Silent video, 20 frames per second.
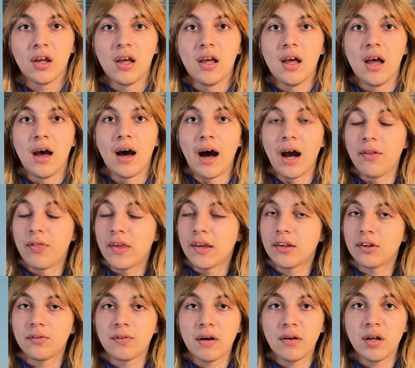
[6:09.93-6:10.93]
I think it's
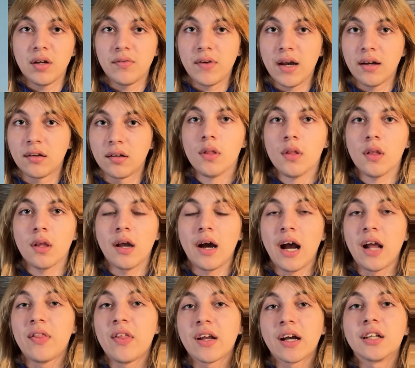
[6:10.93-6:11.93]
very effective. I
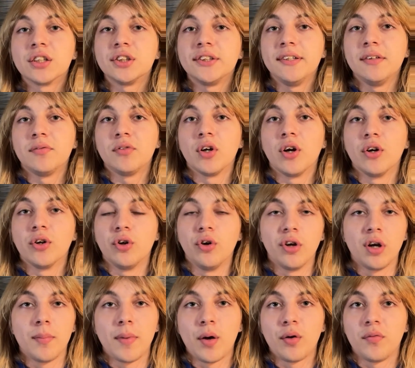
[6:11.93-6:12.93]
think I achieved a good
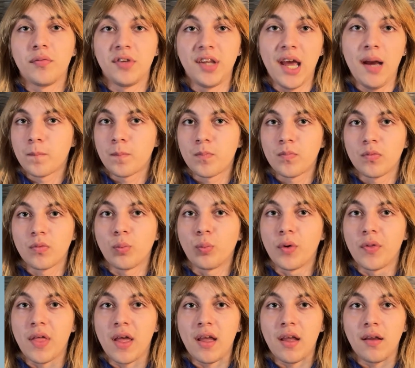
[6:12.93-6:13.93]
amount of depth with
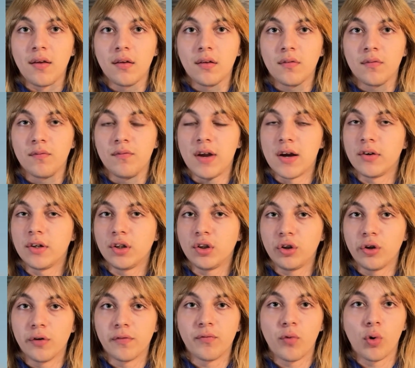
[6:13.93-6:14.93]
a very
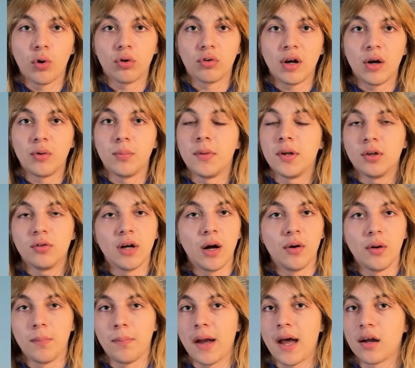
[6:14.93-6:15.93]
clear foreground, midground,
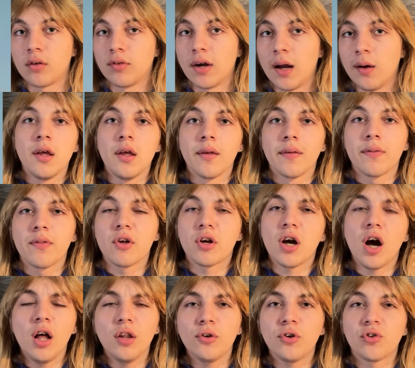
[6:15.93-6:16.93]
and background. The
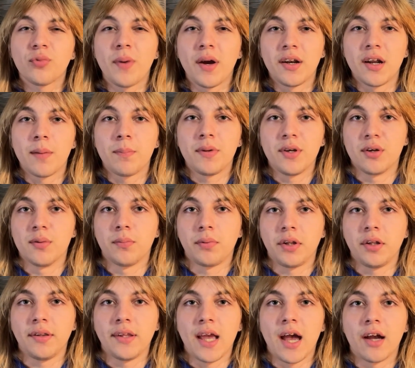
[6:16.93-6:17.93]
colors might not be
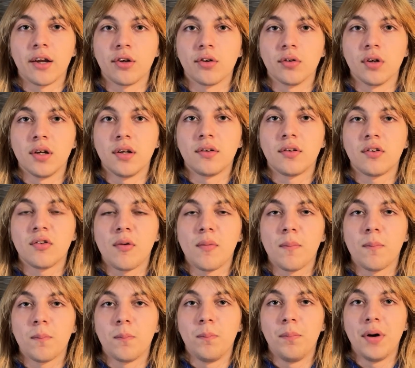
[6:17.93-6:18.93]
completely accurate,
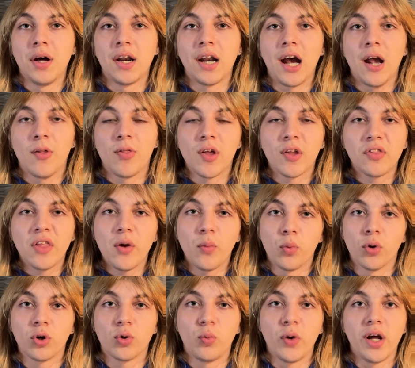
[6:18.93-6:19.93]
but I think they
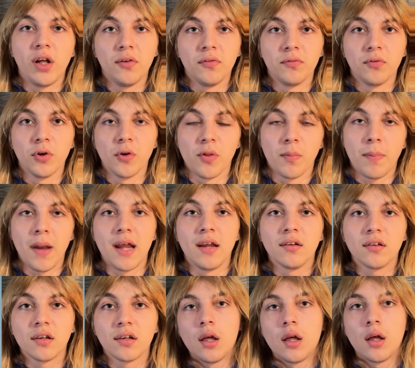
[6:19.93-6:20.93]
work well for the
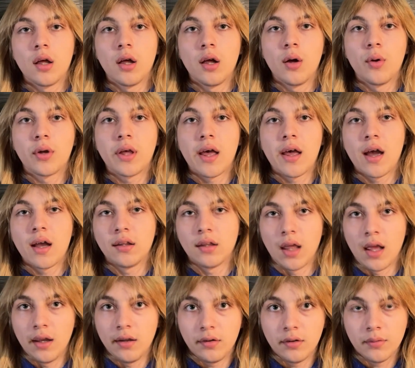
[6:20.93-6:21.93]
painting. Okay, I
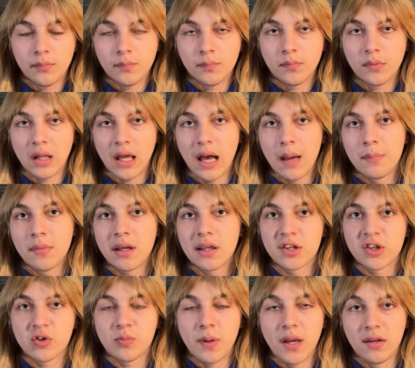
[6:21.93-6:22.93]
lied. I'm not
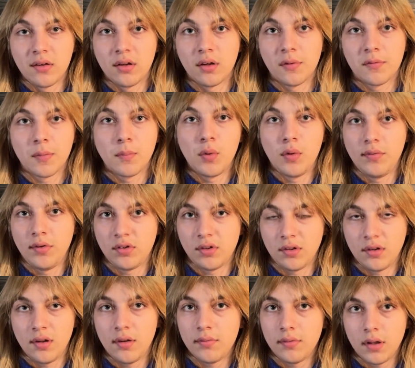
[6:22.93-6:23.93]
just painting for movies and
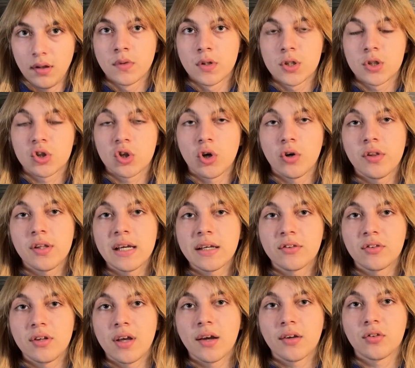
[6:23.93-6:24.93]
TV. Charli
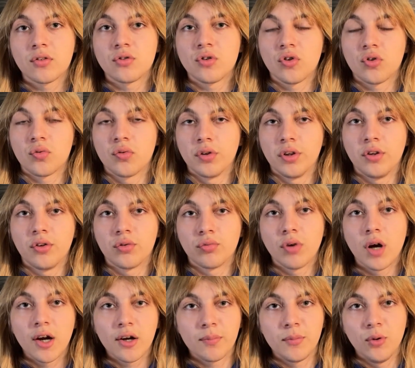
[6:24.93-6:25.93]
XCX just released
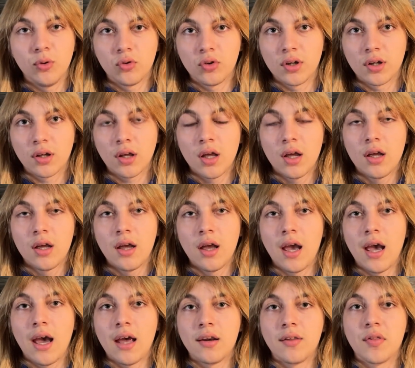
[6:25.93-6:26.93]
rock music
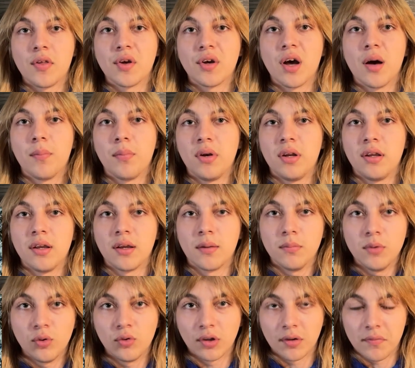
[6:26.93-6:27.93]
and the accompanying
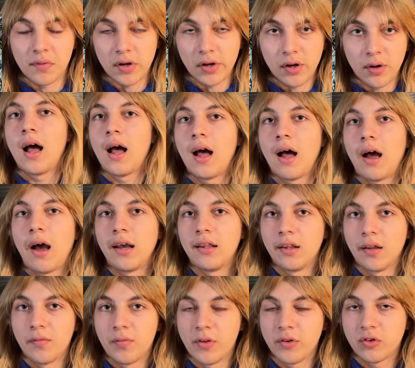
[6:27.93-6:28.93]
music video. I
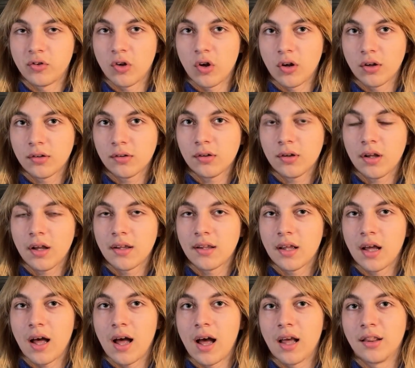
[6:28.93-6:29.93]
love this song.
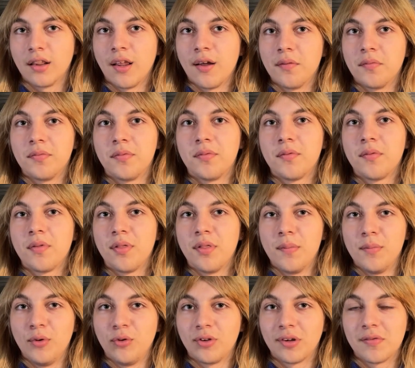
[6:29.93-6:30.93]
I love the
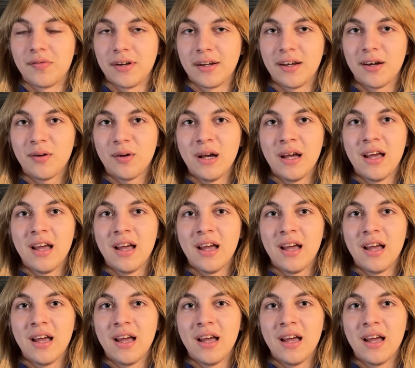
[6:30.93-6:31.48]
music video.